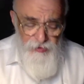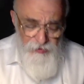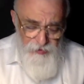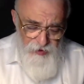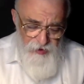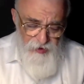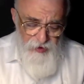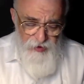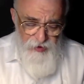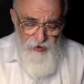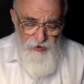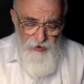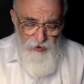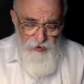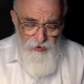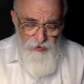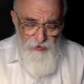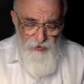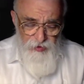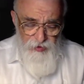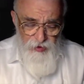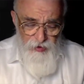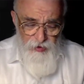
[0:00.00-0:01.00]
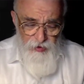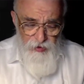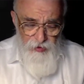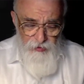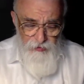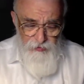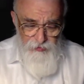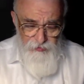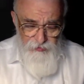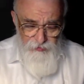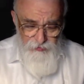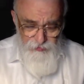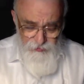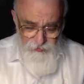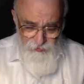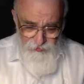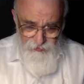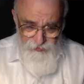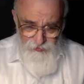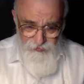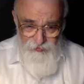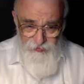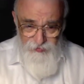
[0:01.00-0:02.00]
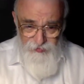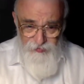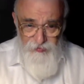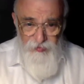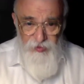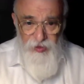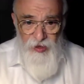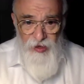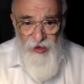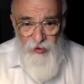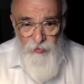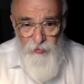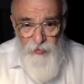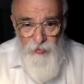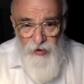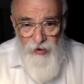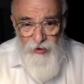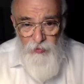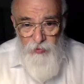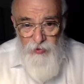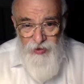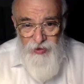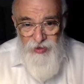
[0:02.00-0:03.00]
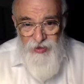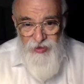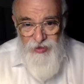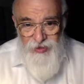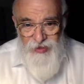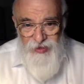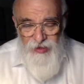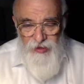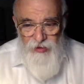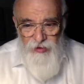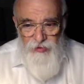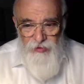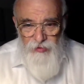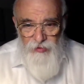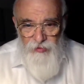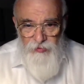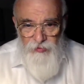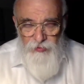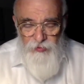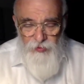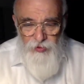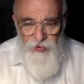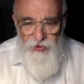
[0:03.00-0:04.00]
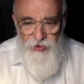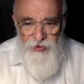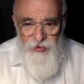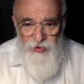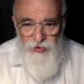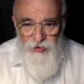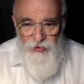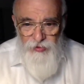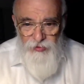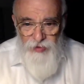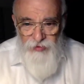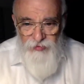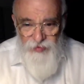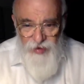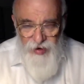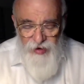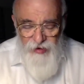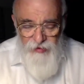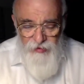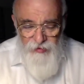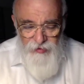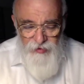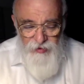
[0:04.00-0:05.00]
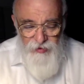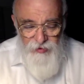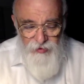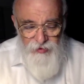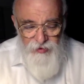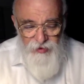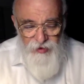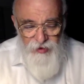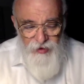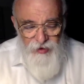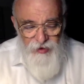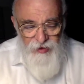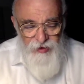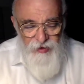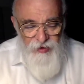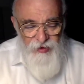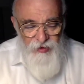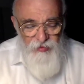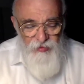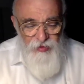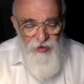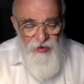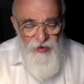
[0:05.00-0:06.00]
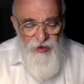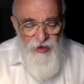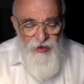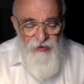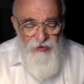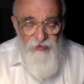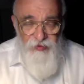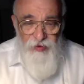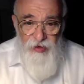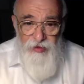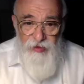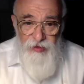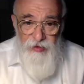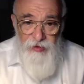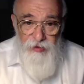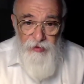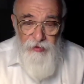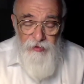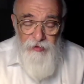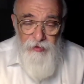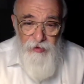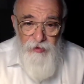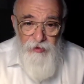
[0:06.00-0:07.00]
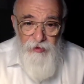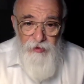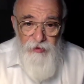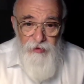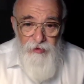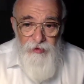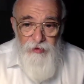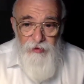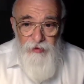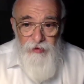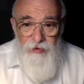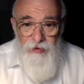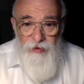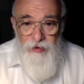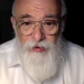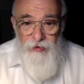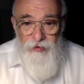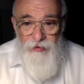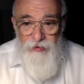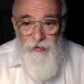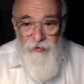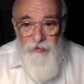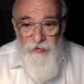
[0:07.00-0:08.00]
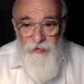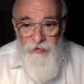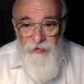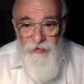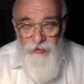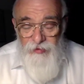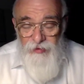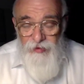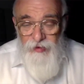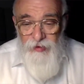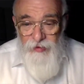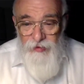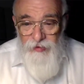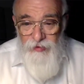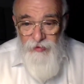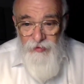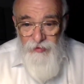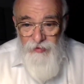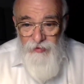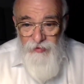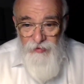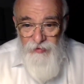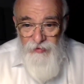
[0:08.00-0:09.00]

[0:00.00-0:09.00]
three is in the three the Chabad, which is in th- the first three faculties, where they invested hidden in